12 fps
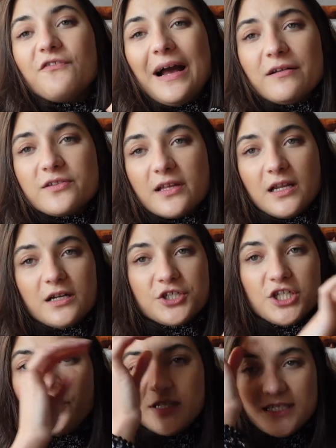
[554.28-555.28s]
found that
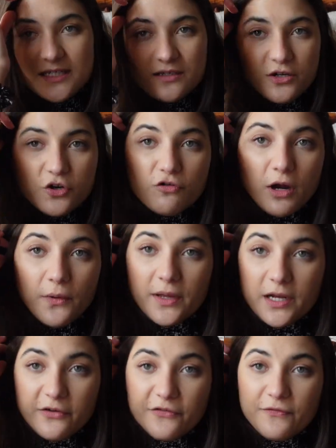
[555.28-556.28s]
last year we didn't grow
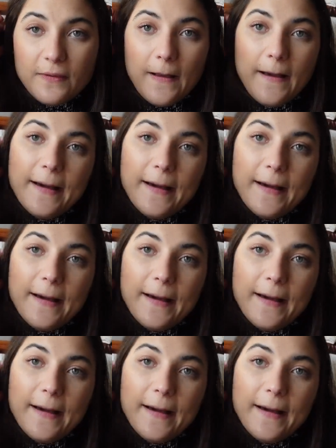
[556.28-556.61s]
enough